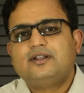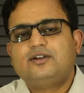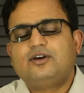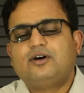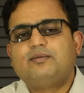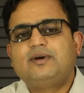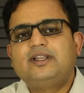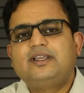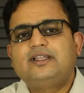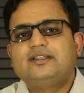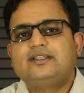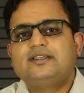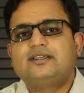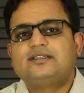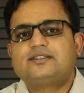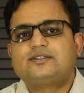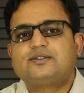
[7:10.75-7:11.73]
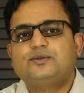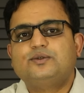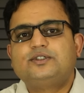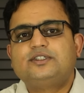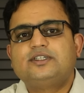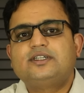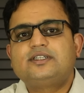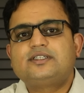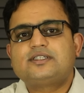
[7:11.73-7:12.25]
Normally the
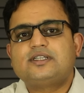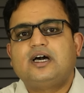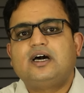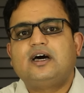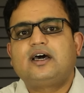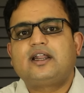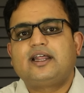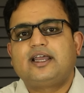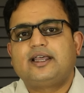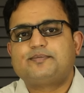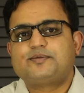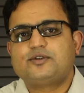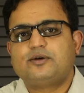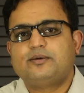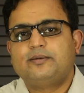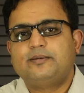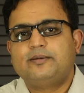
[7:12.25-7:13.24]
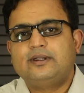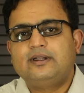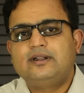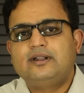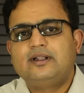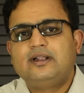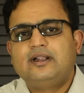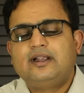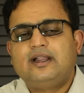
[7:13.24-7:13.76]
sutures are absorbable
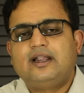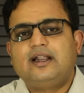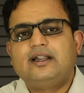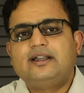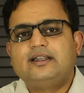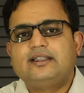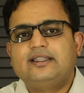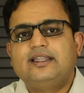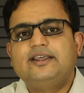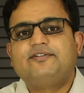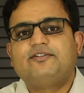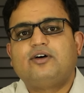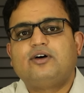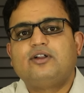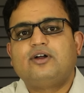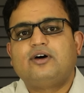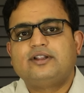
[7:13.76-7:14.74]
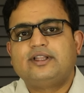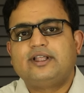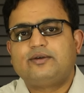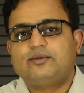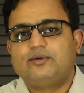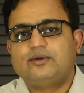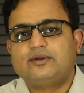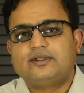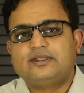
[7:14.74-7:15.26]
and they fall on their
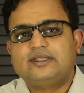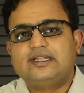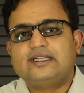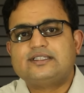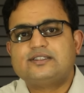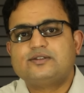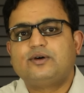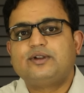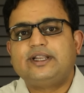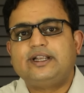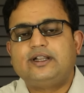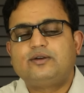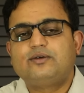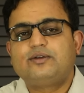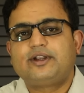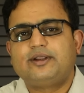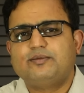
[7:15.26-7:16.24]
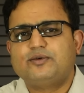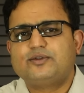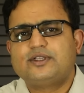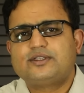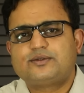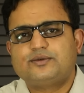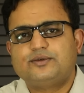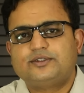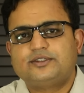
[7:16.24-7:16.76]
own. There is no need to remove the
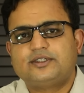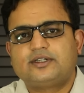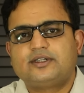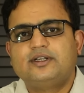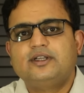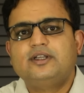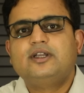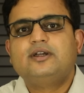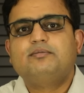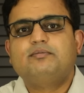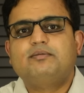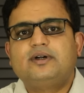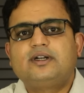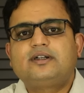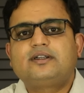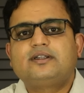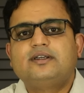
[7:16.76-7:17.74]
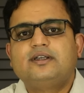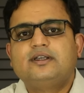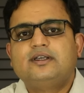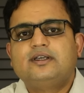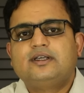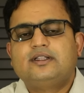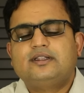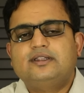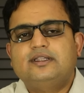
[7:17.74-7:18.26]
suture. But
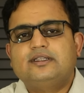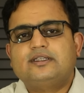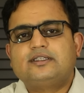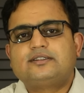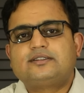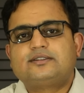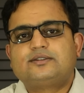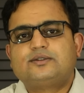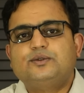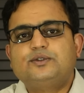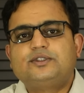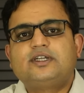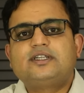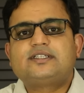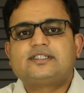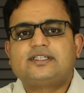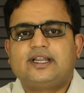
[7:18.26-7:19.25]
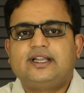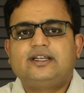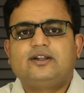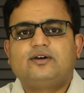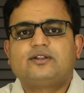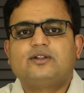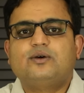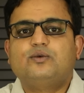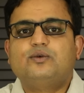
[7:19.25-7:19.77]
the suture site
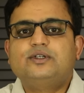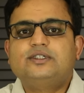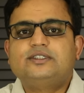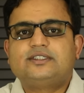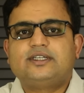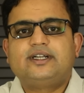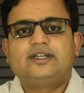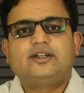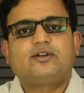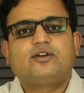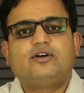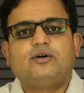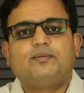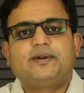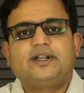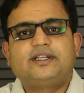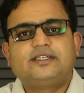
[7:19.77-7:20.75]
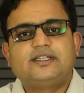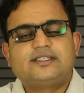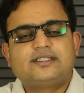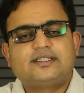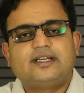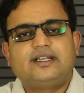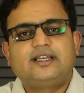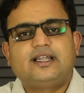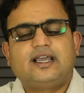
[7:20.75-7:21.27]
or the wound site or operation
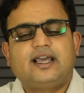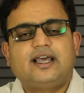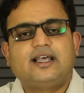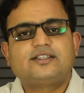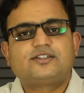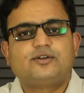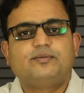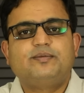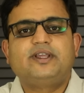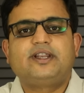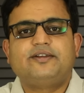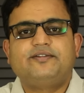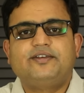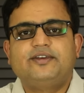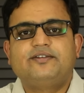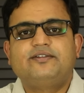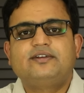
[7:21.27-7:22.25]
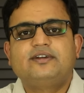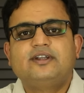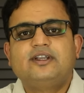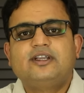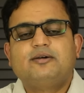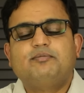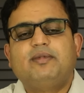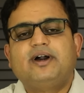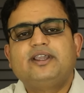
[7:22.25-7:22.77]
site has to be reviewed
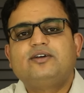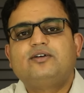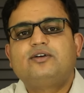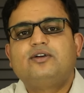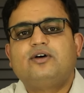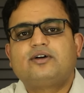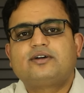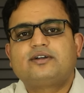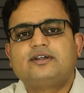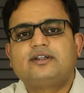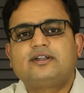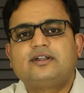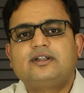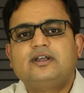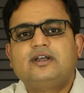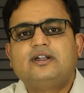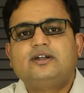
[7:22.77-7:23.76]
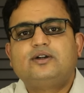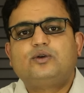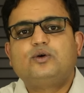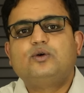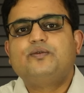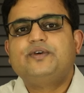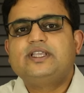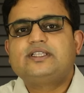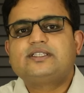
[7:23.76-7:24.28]
by your doctor
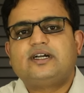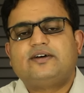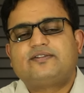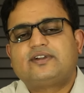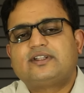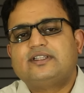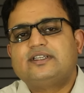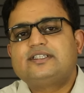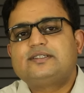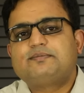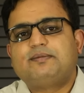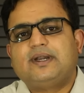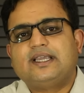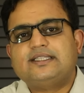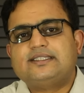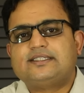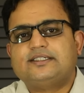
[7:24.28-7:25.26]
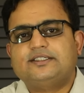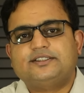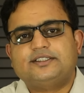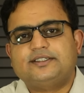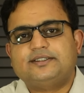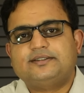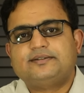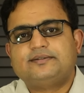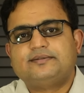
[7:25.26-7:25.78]
2 weeks after the spine surgery.